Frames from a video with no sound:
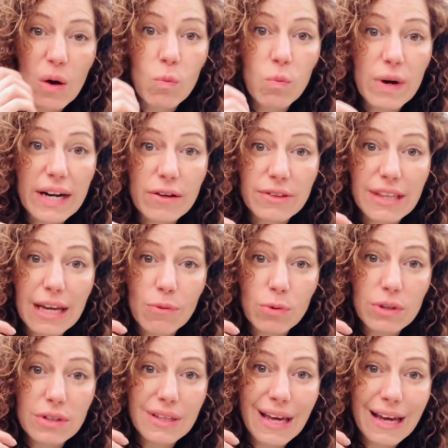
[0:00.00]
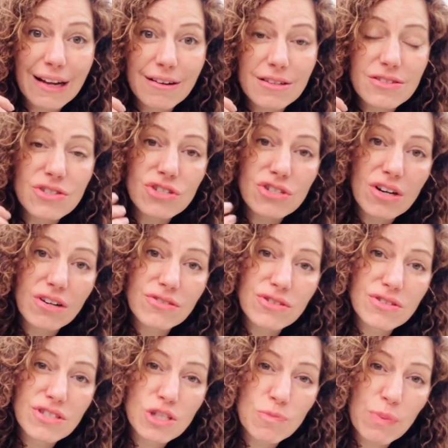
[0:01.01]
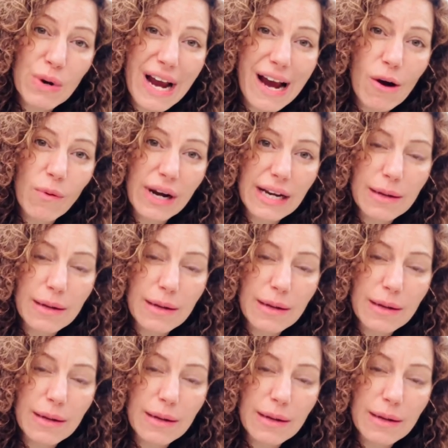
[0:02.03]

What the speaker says: where they will then start to sprout